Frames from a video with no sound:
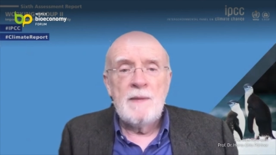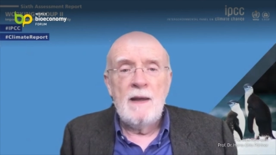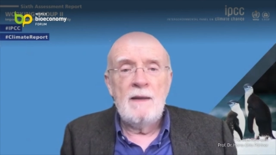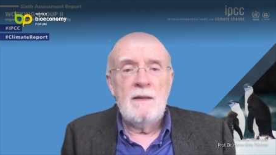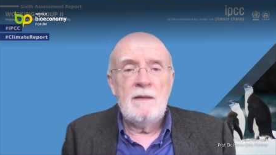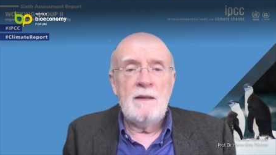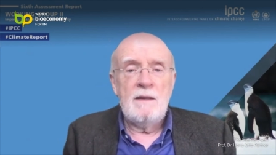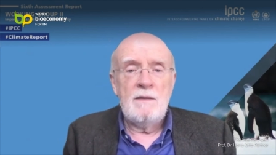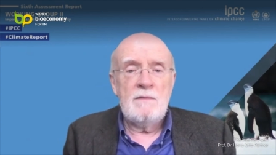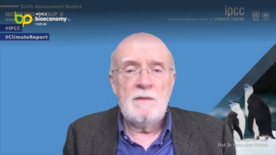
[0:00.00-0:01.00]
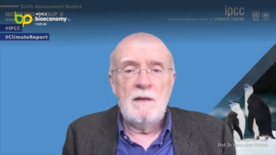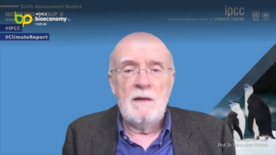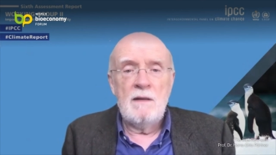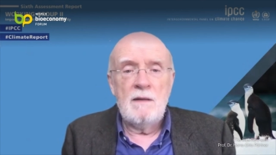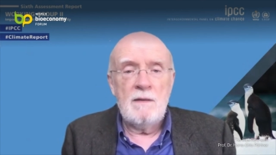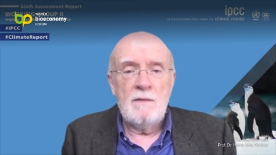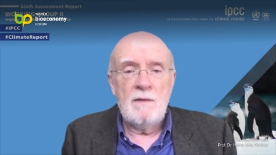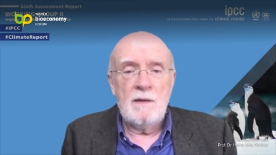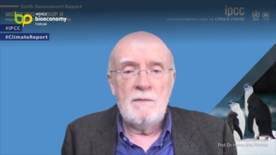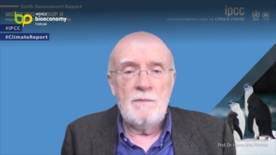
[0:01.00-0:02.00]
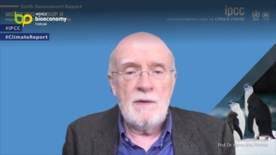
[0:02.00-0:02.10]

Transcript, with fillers: and it is uh, uh,